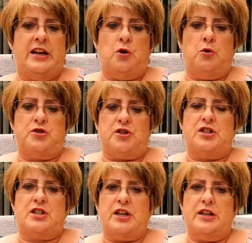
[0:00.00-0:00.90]
hutch
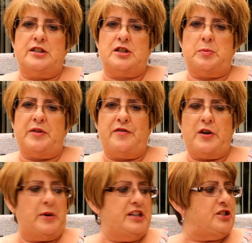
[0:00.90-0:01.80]
the skirts up a
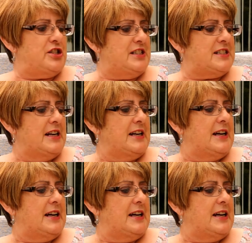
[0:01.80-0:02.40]
few inches.